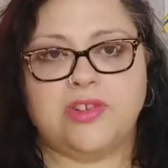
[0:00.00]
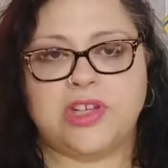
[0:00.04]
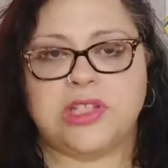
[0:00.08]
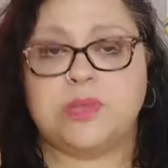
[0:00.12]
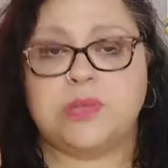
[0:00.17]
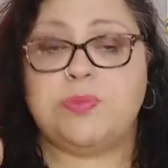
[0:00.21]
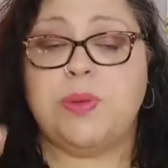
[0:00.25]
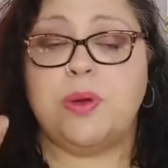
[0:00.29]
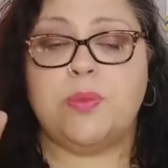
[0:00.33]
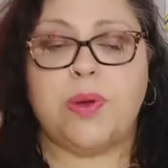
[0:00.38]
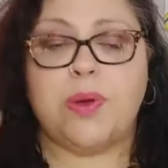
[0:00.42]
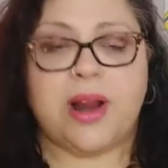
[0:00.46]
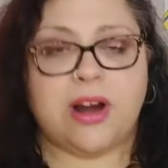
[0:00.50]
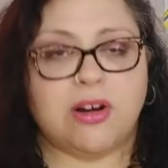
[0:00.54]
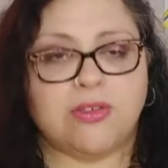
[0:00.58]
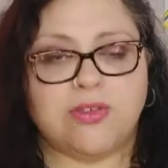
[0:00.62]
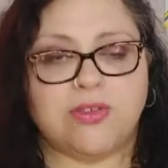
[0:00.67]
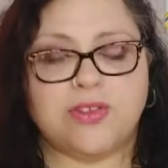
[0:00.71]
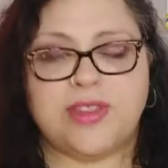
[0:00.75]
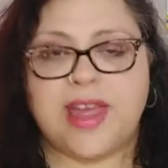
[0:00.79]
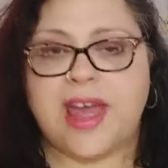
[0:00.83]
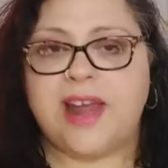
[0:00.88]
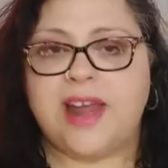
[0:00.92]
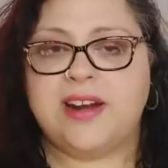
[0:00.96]
Just beware
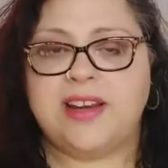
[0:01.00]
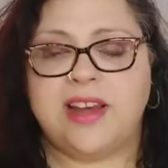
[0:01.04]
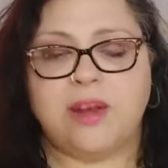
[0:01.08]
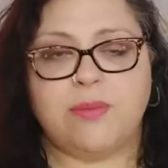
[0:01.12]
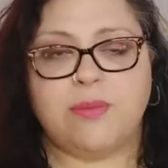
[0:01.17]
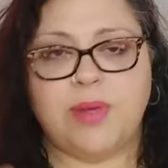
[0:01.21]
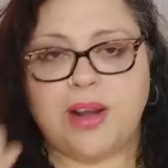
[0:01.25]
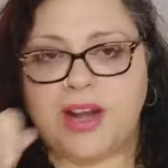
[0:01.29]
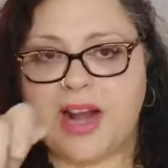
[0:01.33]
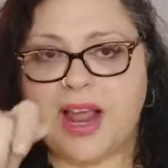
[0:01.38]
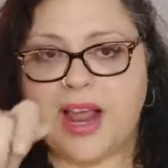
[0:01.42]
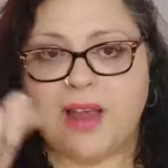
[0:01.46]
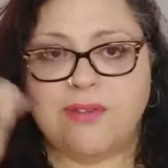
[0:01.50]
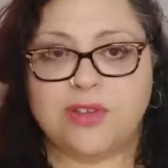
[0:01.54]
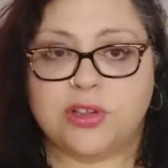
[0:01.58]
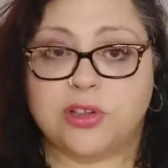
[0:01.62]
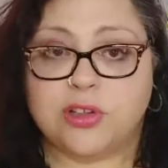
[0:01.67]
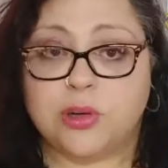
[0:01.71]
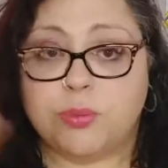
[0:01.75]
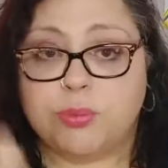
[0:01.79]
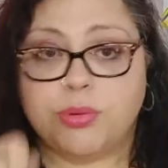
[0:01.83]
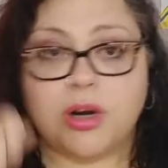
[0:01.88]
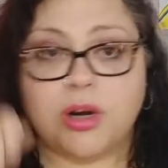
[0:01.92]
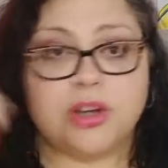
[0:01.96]
for that and get ready to have your
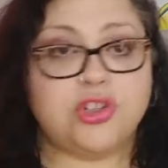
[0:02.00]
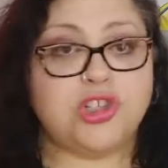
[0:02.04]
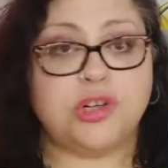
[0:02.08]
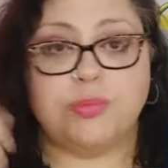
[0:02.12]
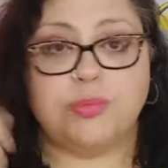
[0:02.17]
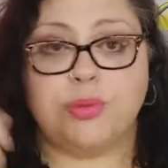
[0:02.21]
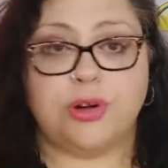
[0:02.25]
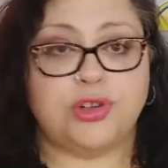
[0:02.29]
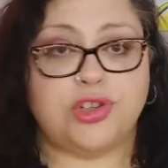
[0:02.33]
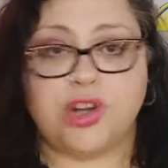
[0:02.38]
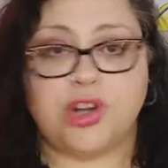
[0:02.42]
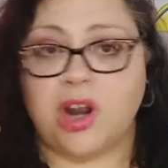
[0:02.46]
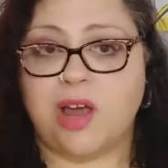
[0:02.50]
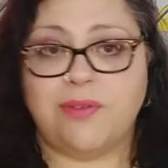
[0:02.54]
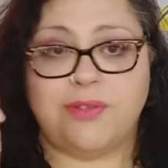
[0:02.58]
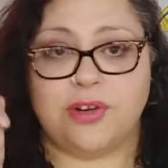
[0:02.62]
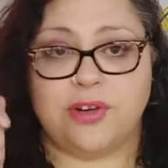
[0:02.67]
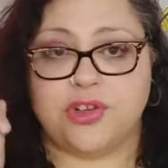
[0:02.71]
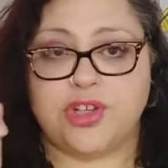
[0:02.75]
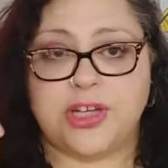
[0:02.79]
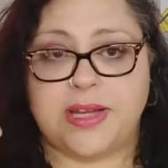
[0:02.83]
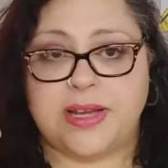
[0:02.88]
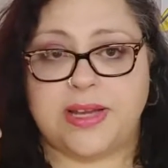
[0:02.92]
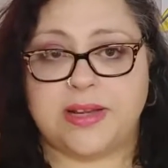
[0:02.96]
little brush to brush it off
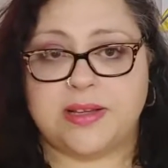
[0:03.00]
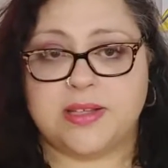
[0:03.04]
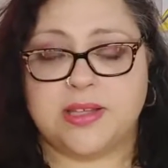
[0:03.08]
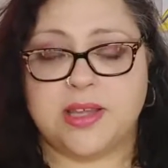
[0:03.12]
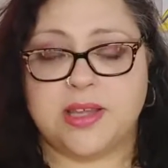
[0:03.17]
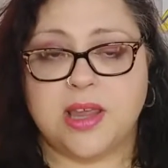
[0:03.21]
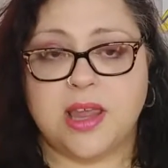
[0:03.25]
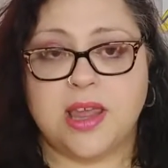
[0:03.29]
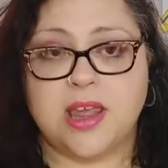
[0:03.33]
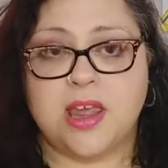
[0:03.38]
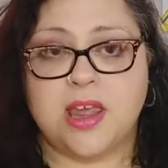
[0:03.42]
your cheeks.